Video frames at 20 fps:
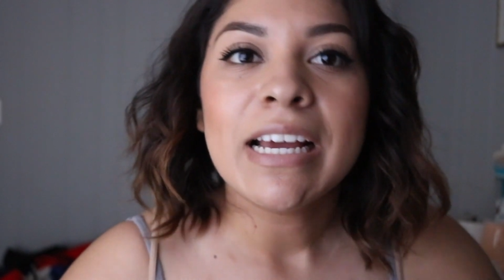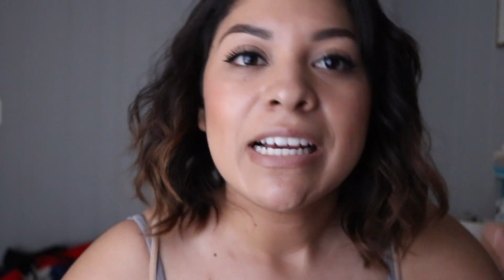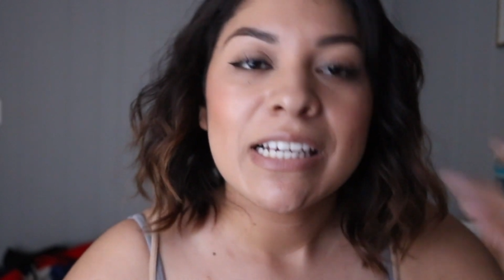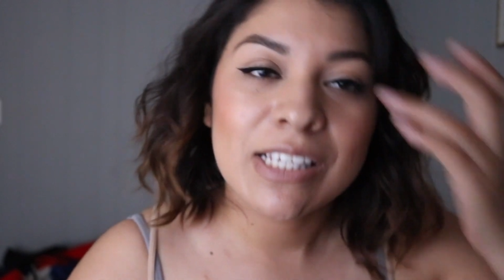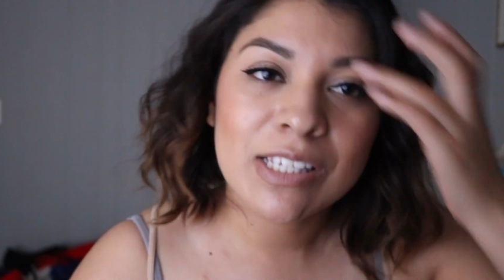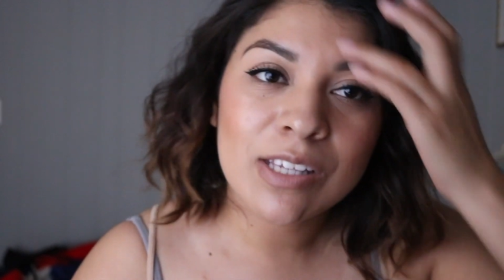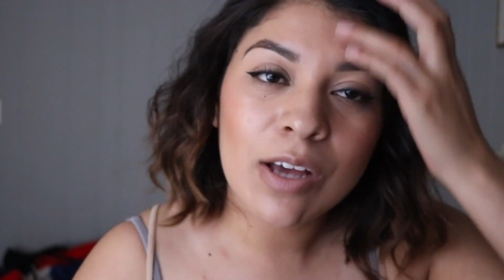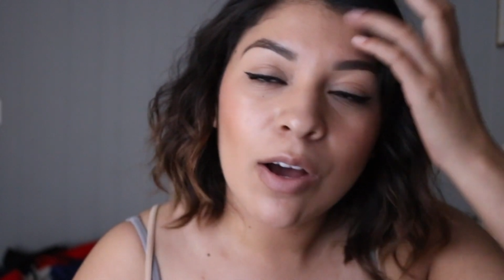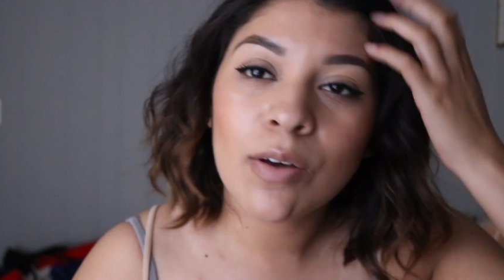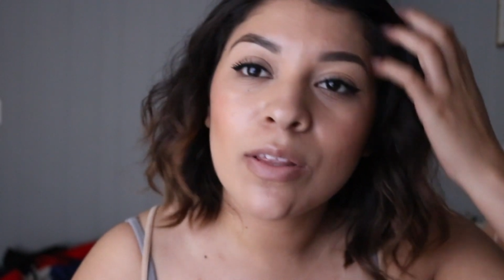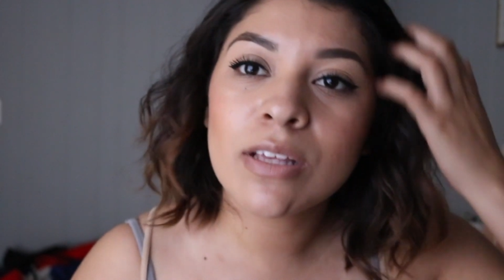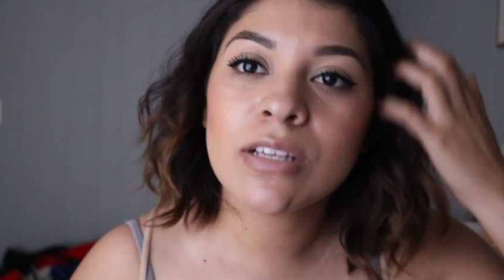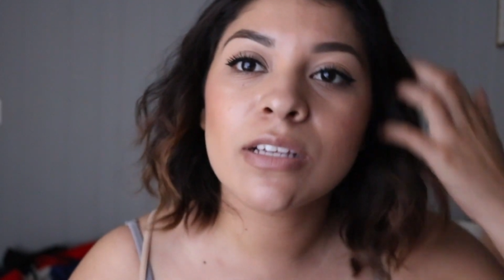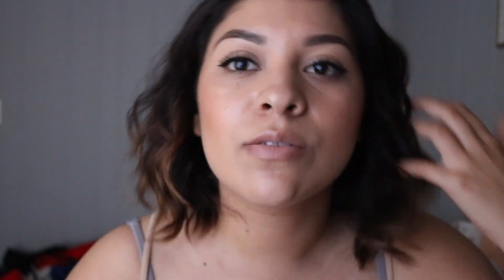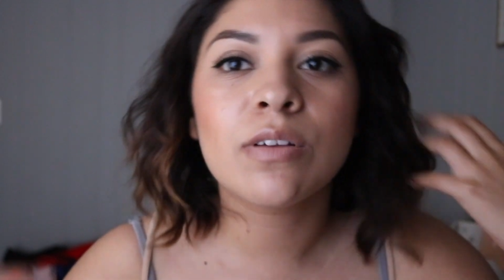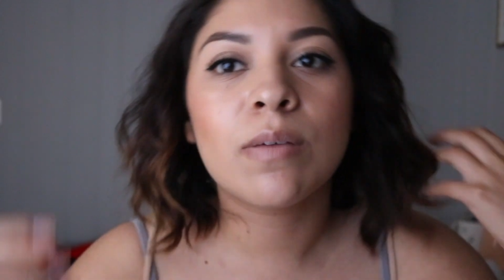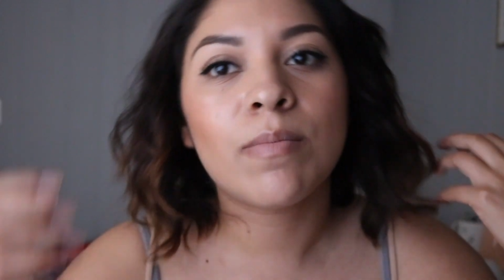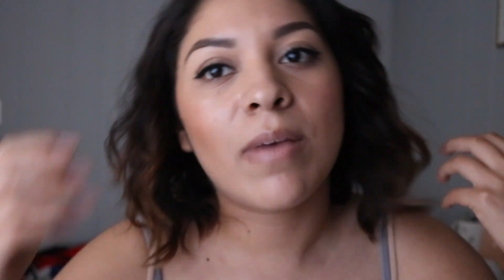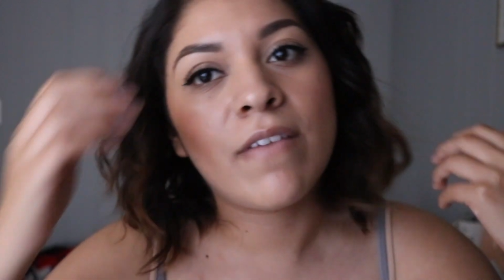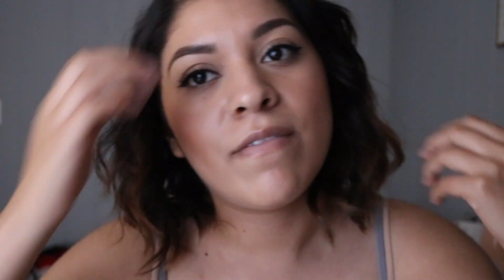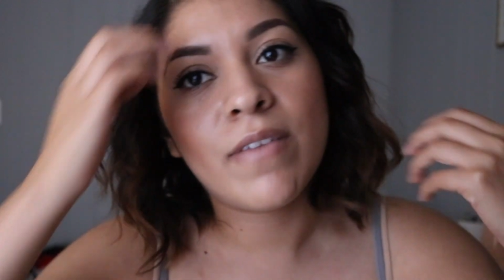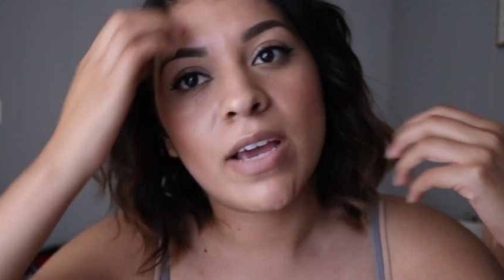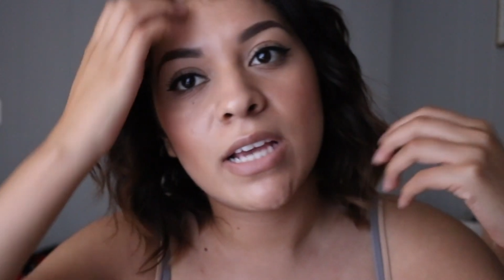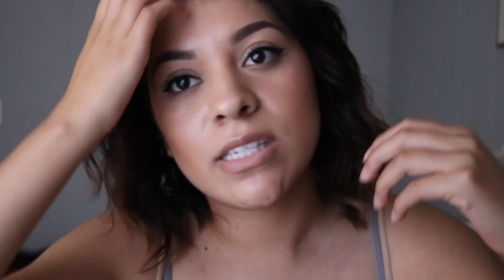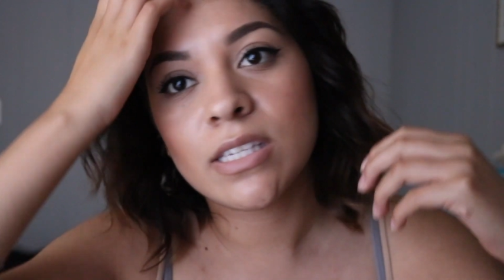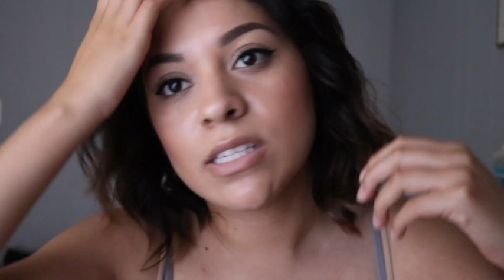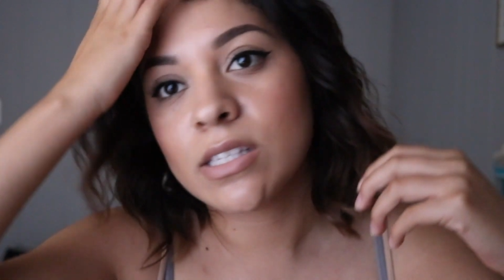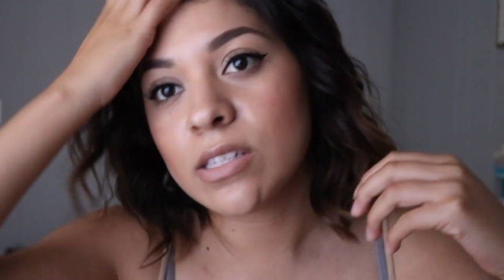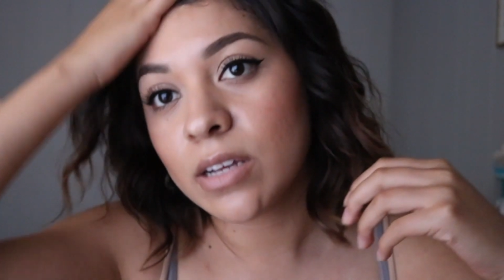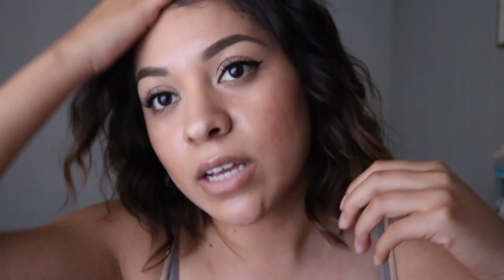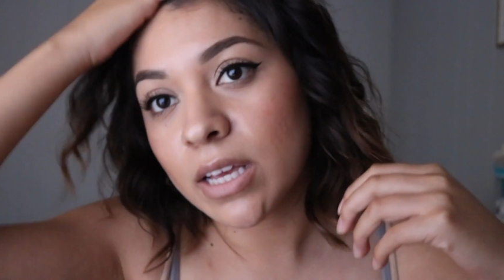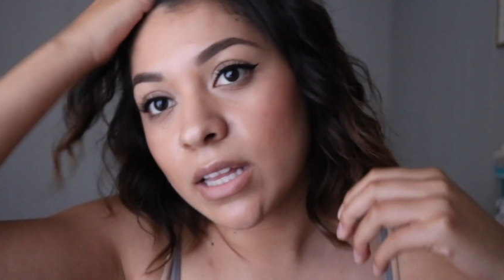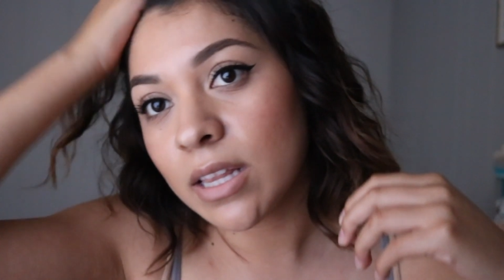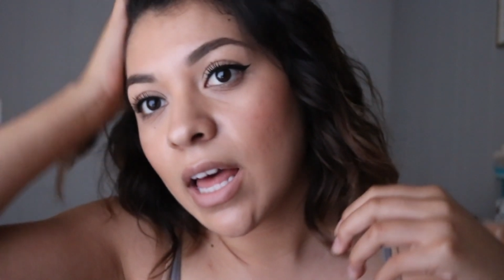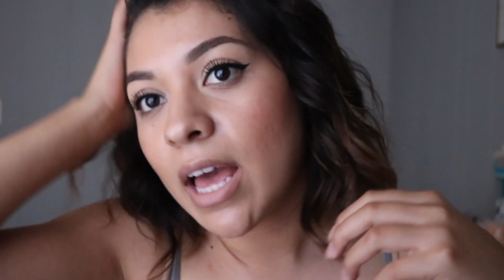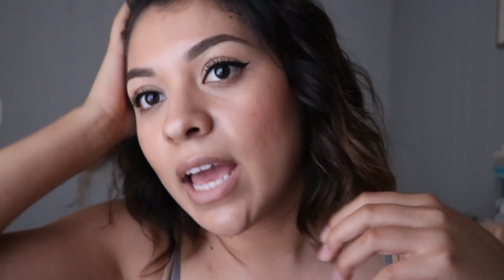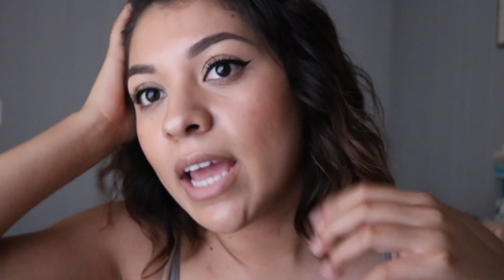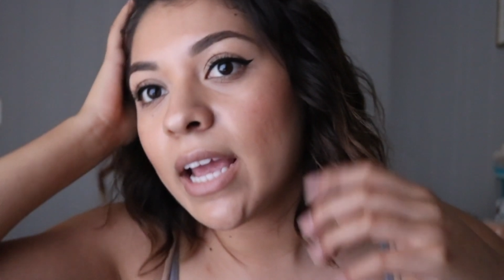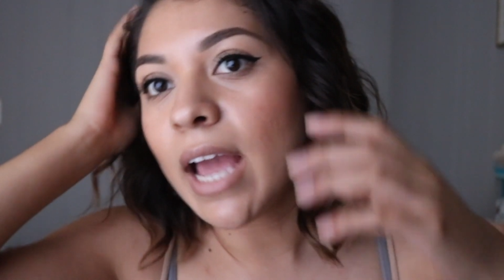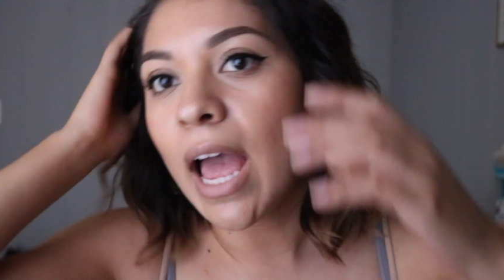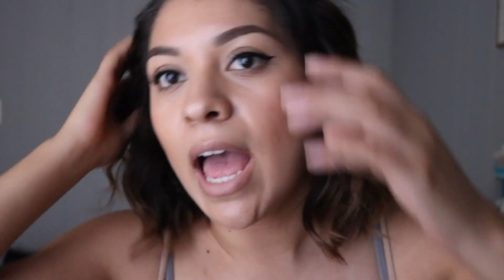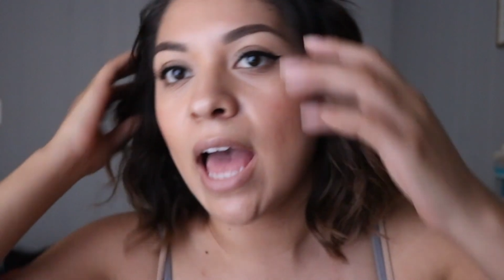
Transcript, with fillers: So this is what my face is looking like